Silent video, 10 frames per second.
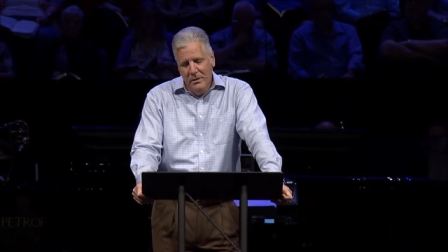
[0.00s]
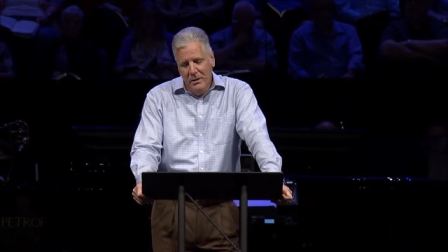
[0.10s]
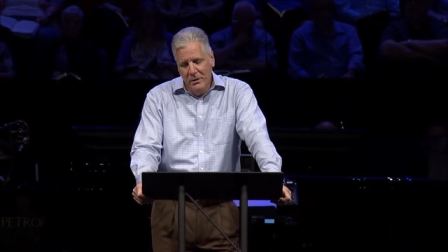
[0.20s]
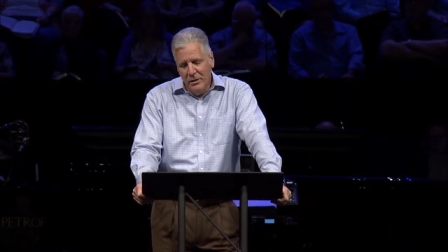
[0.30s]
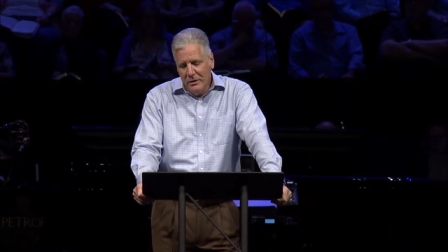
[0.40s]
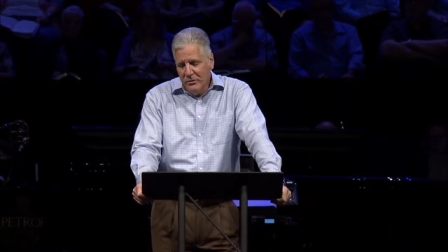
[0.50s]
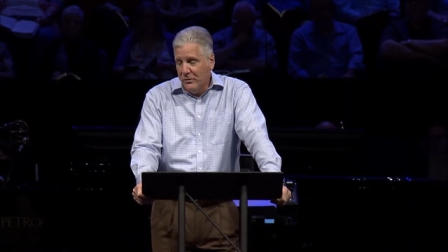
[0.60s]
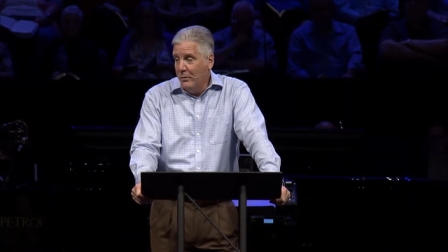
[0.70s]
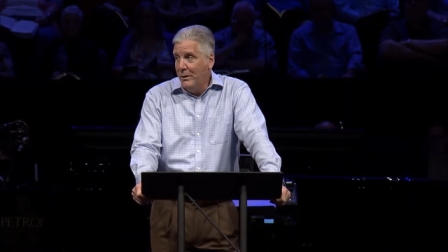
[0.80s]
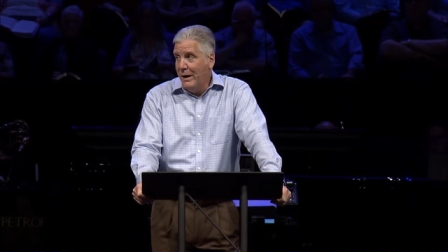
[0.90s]
And your answer is
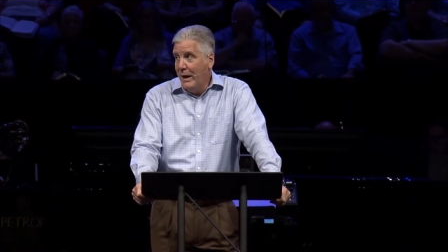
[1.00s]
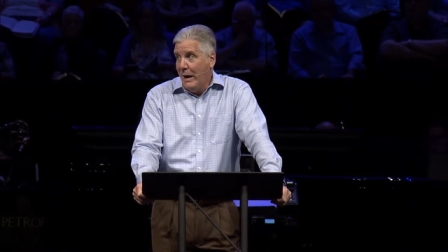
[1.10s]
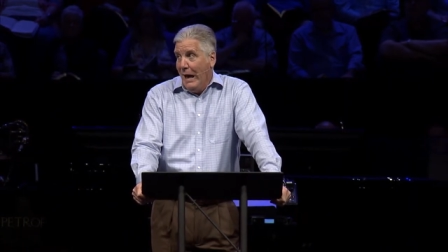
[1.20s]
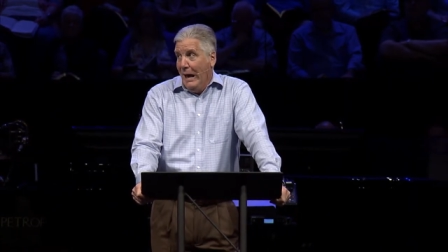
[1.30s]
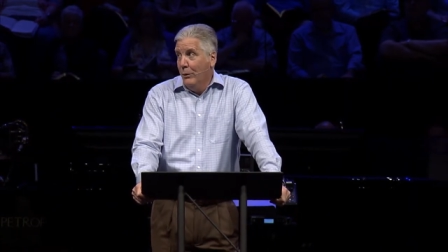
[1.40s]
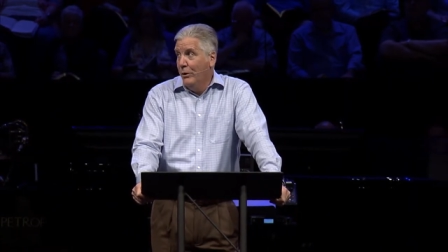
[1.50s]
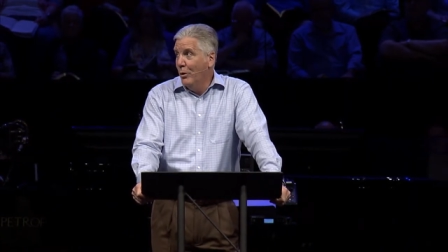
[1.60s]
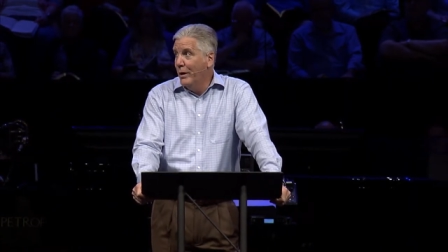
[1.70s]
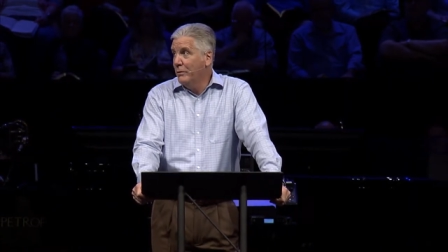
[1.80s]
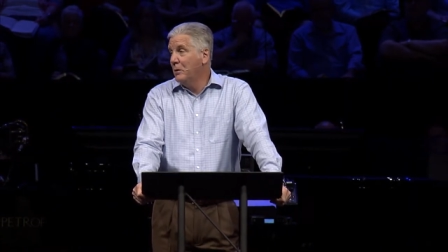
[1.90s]
going to be, I, I don't know.
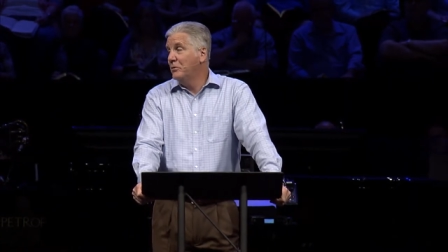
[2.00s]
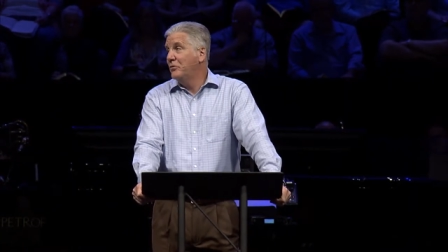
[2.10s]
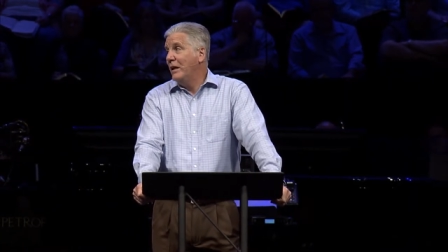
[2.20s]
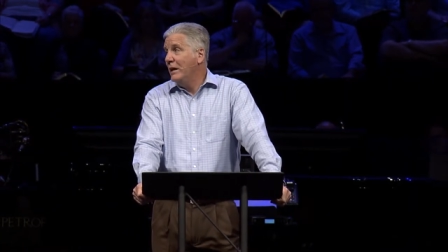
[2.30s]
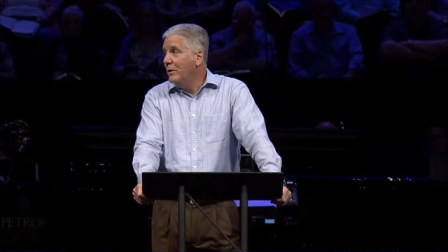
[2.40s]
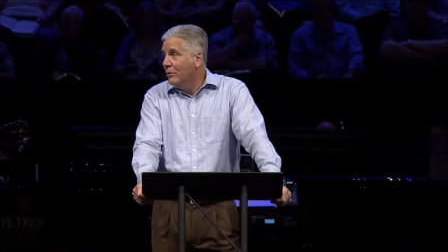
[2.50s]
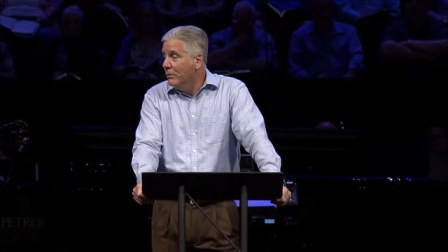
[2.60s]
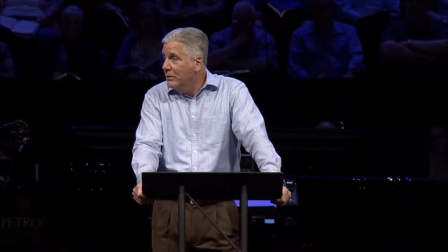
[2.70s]
I don't understand either.